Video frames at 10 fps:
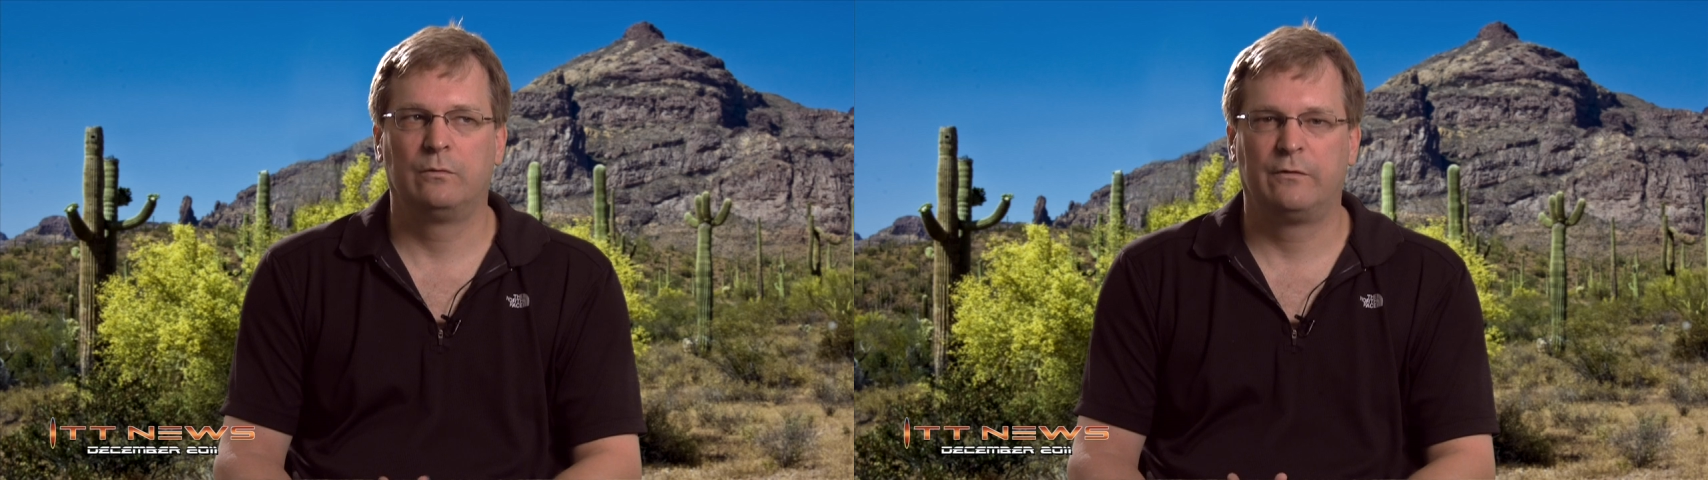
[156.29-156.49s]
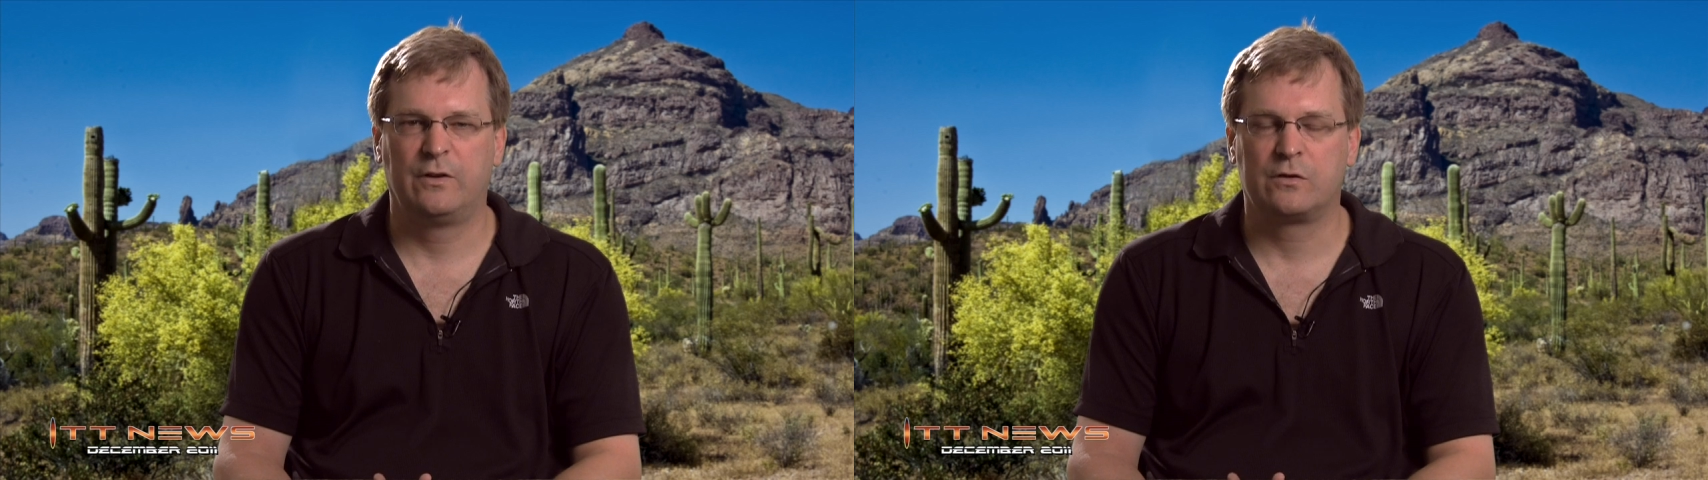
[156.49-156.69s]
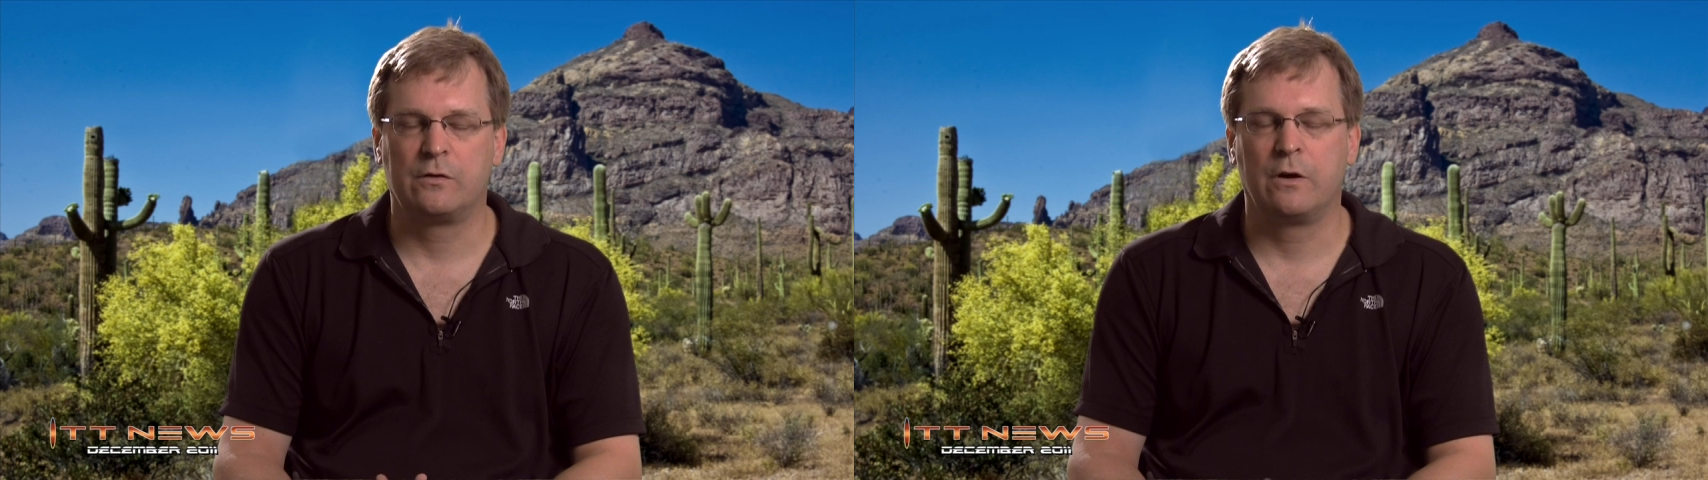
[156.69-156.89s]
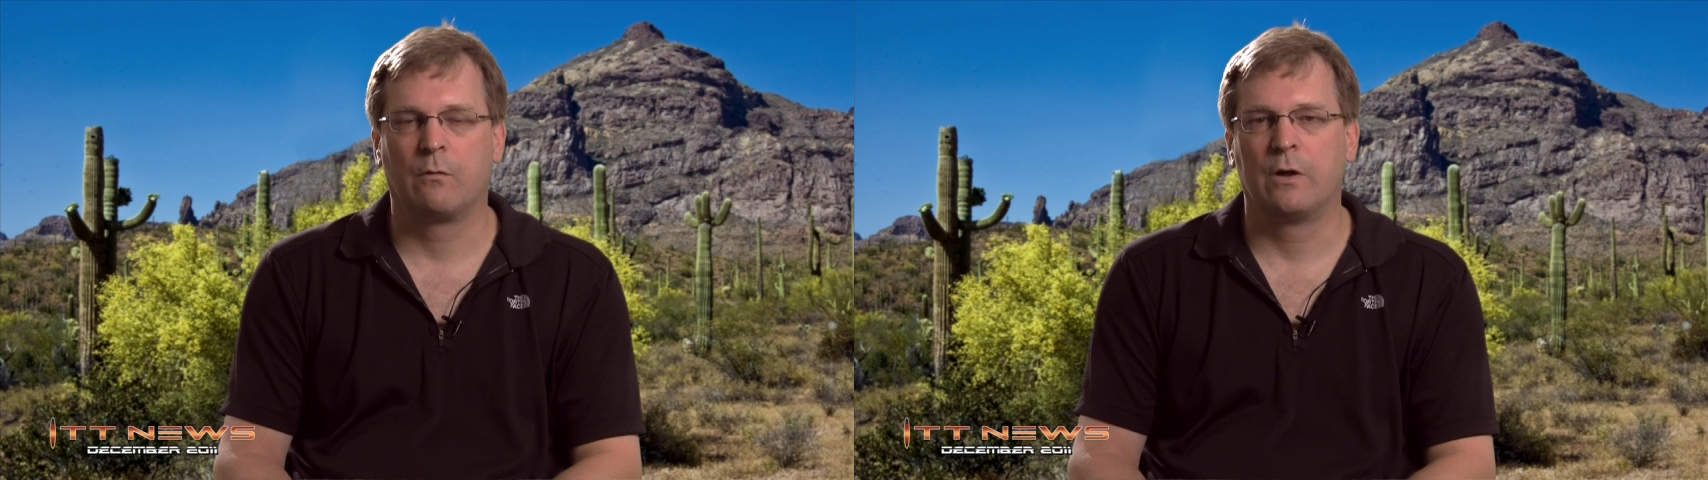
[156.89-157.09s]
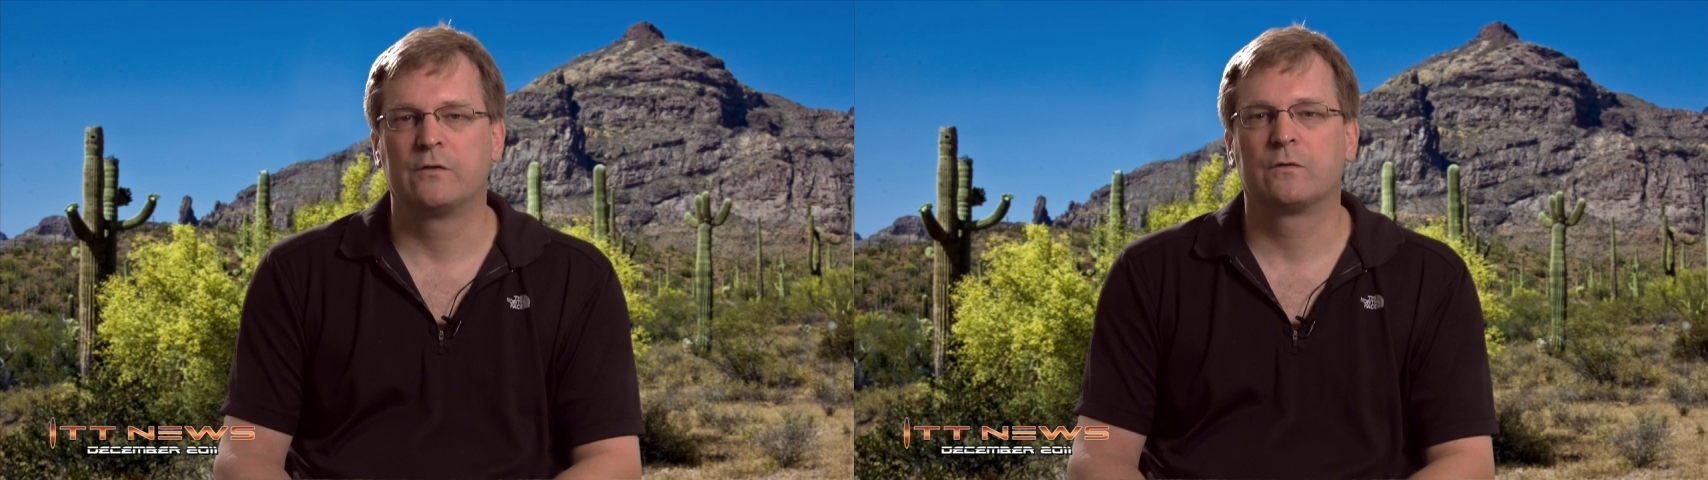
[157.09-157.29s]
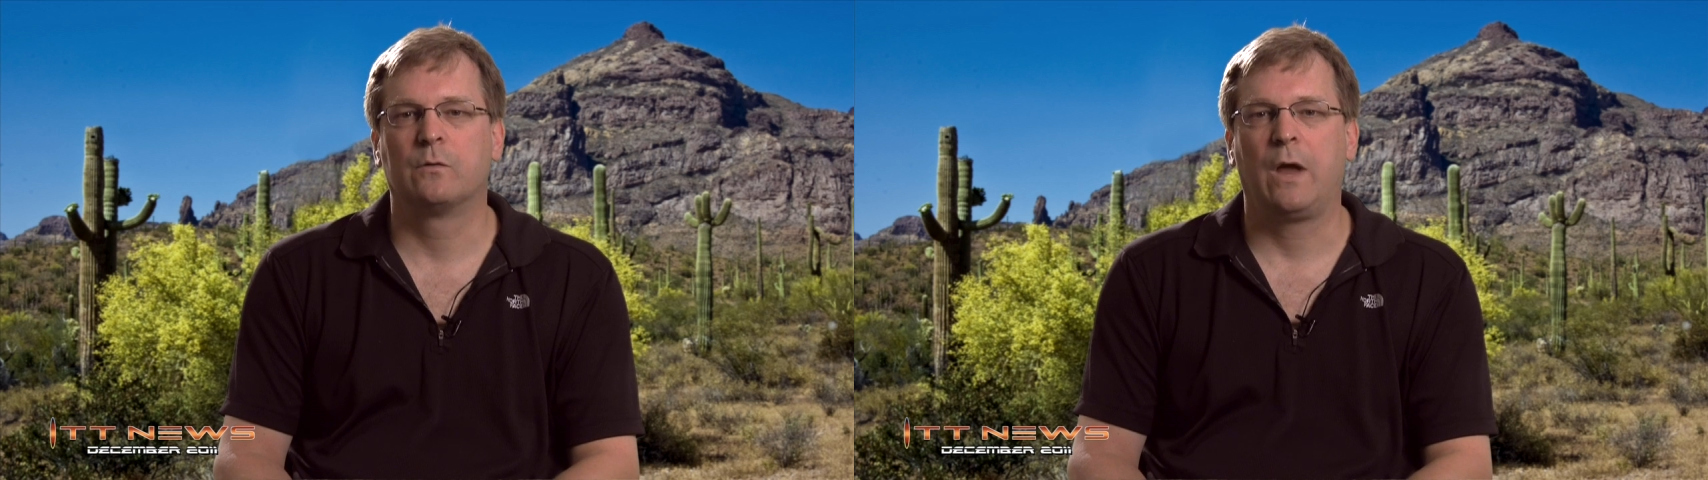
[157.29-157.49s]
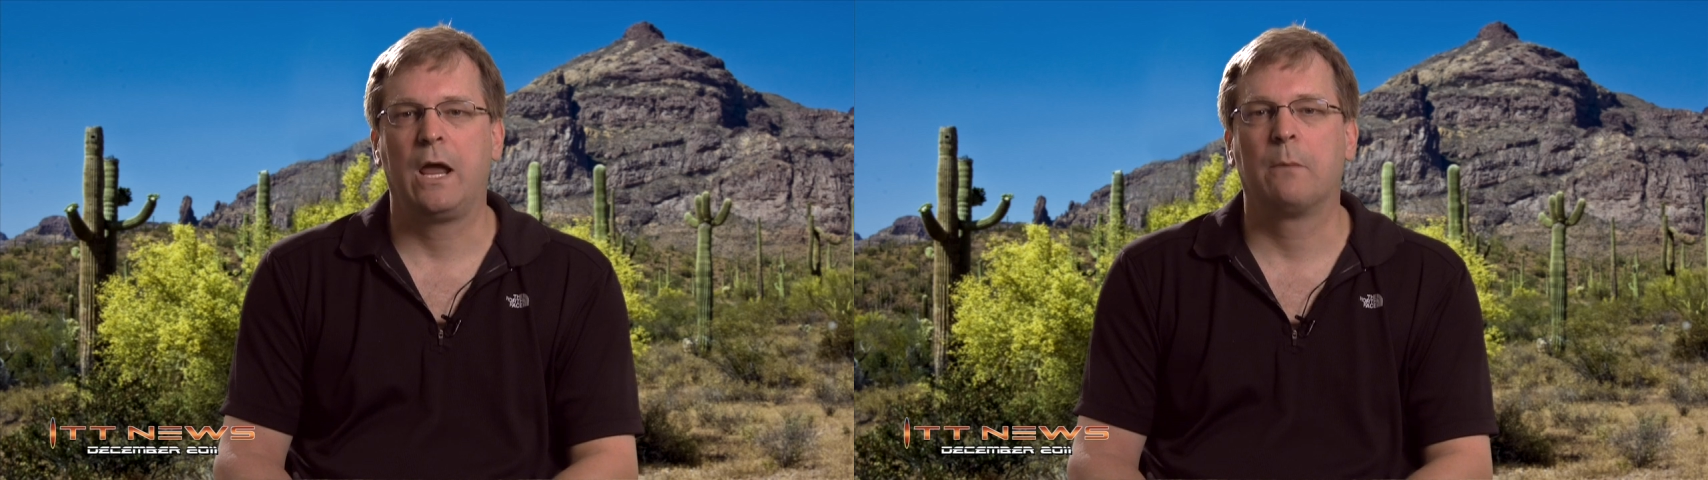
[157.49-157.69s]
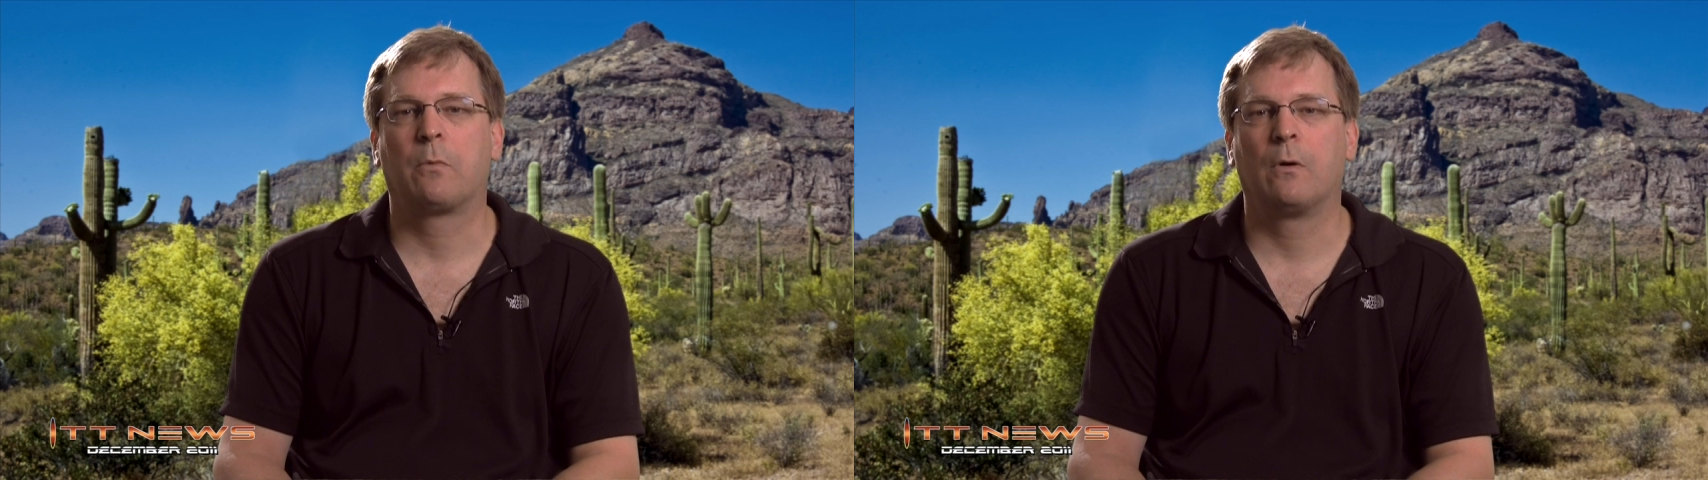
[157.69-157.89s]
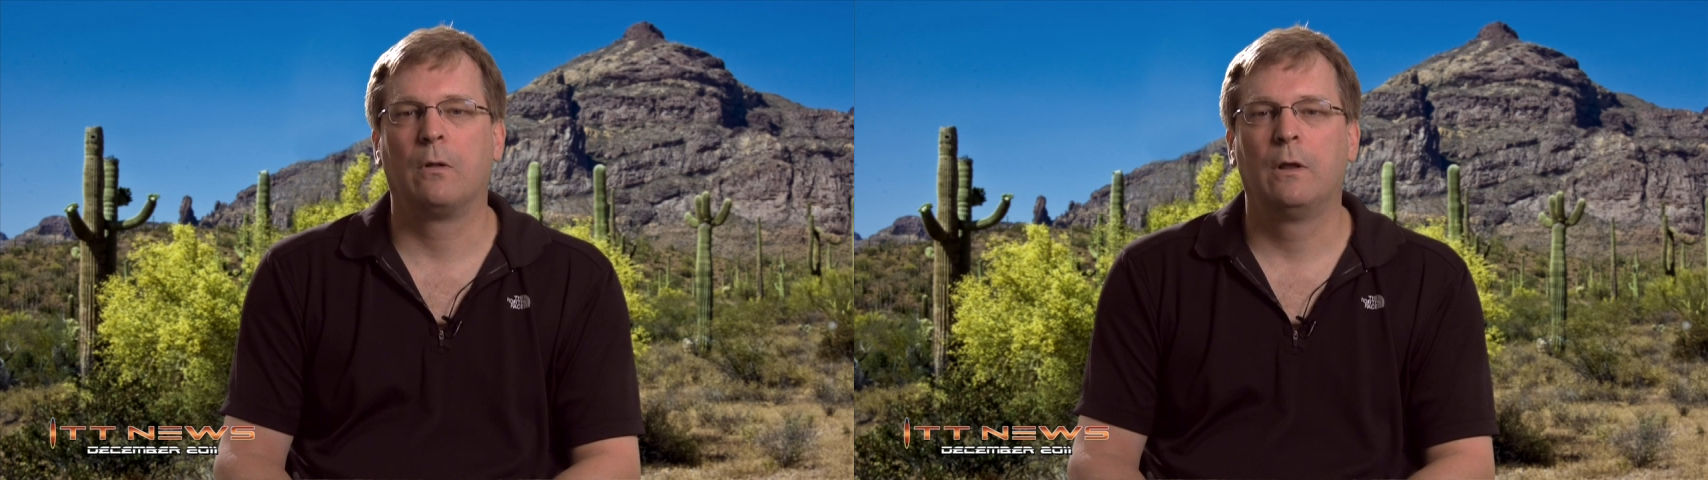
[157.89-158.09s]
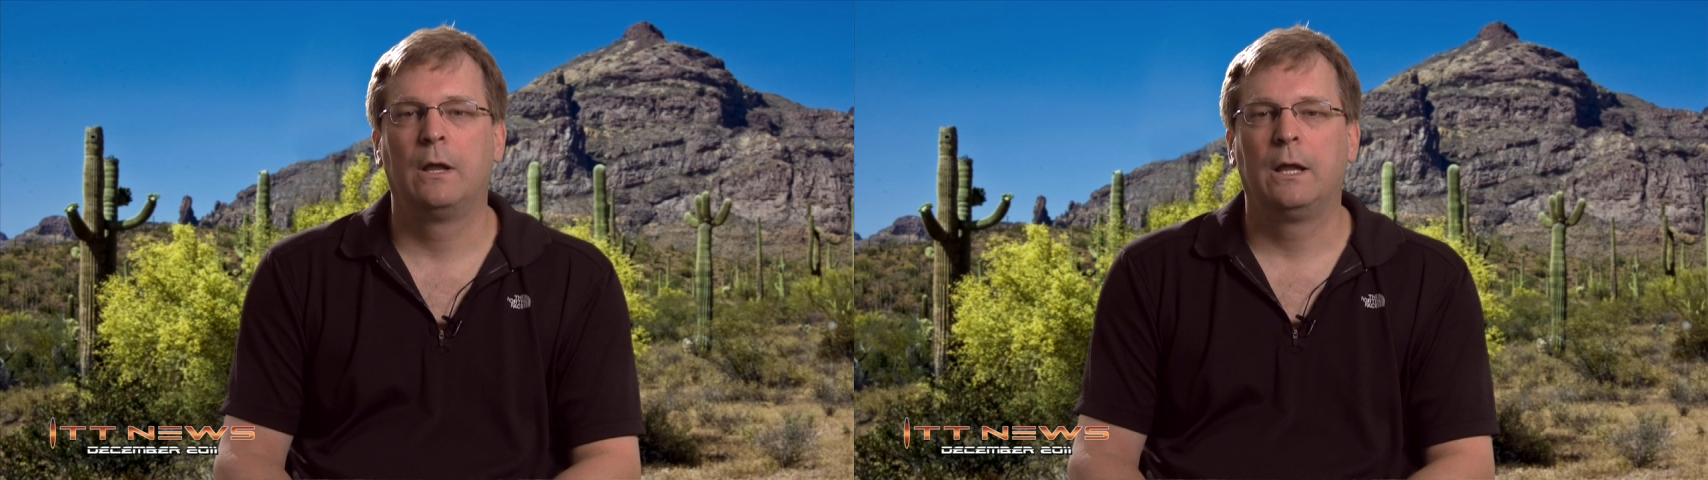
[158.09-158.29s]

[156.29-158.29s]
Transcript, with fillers: the fiscal year runs through April,